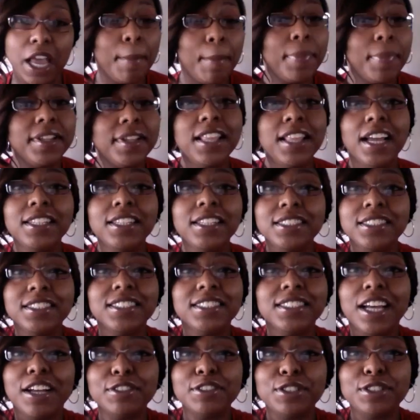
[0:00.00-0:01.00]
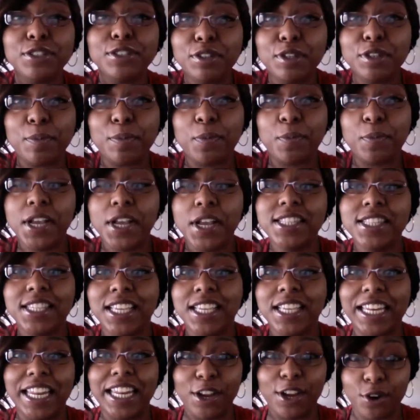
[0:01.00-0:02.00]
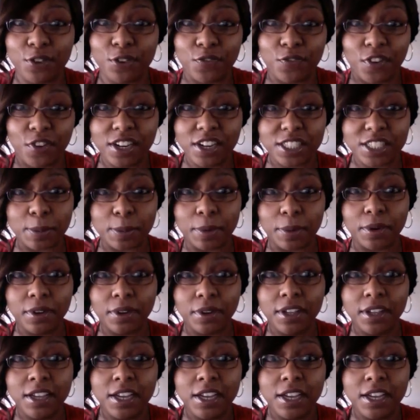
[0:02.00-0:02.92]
But that just sounds so depressing and irreversible.